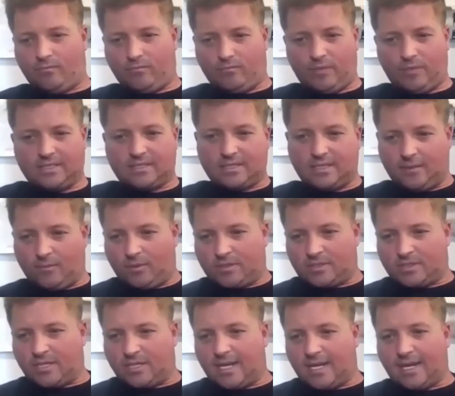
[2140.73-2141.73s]
let's see,
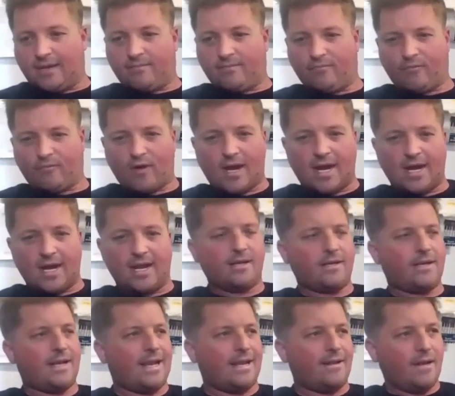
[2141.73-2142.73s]
what's today? Friday,
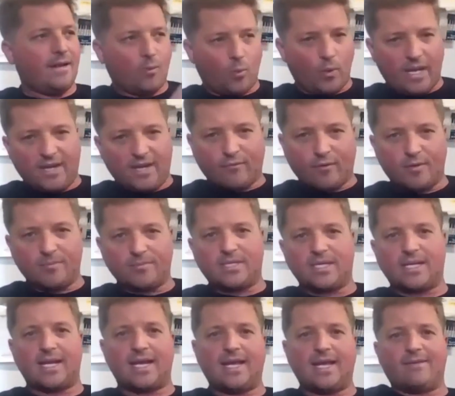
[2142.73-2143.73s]
a week from
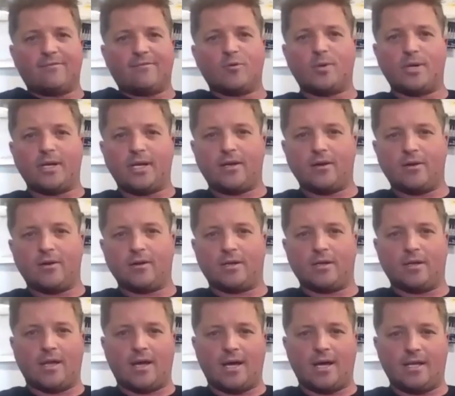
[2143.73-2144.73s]
today, everybody go to
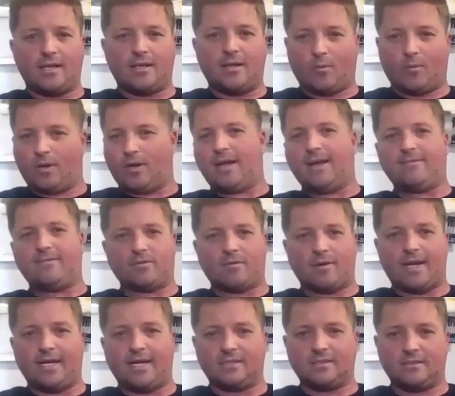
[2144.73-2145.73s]
Galat and we're going to have a
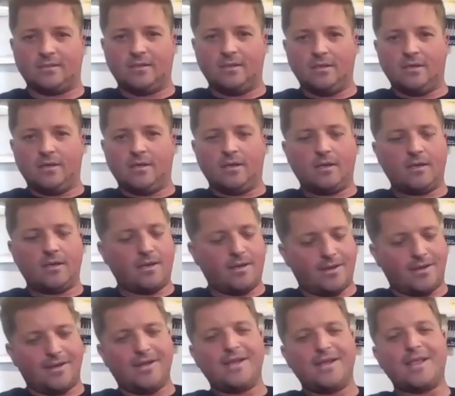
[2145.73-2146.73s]
race.
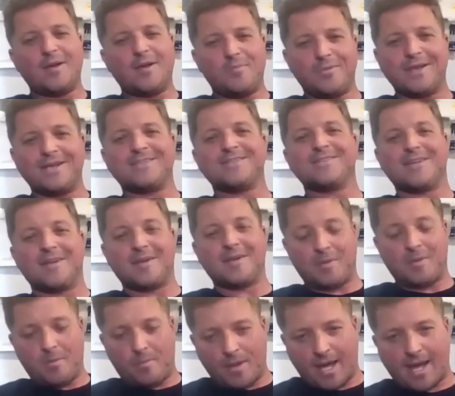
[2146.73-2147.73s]
That place is going to
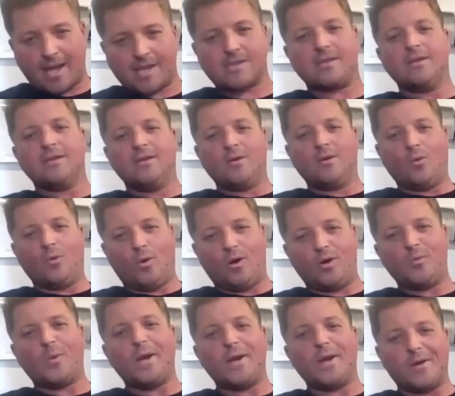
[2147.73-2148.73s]
be packed.
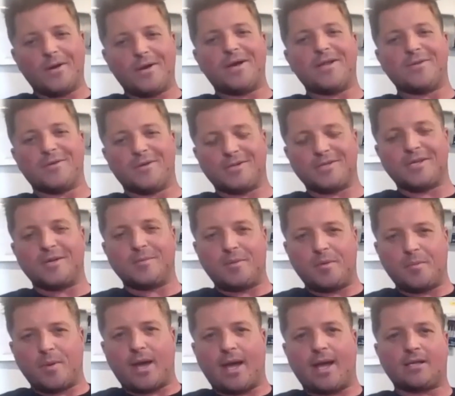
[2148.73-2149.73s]
One way or another, it's going to
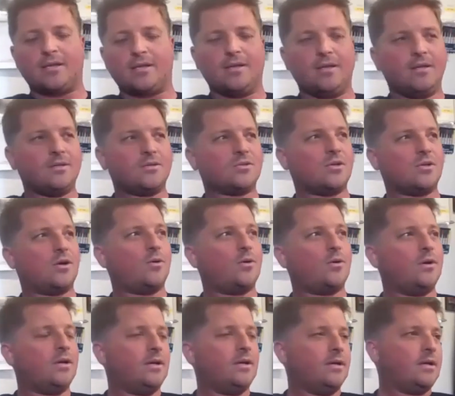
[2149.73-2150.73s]
be packed.
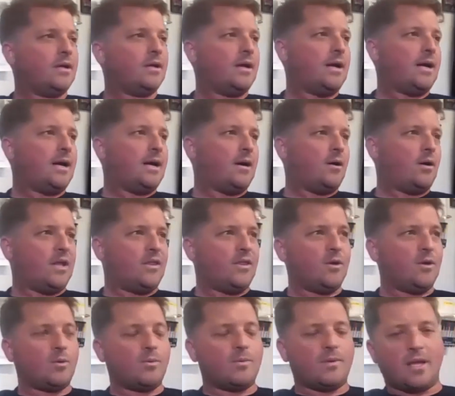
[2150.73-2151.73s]
So I
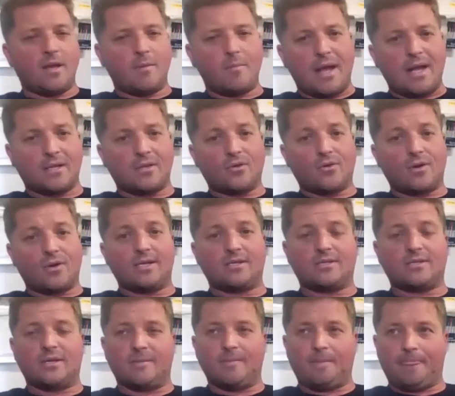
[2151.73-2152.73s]
think when we get back to
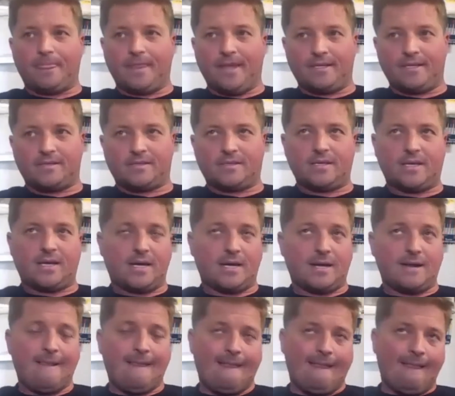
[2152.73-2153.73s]
racing, it sucks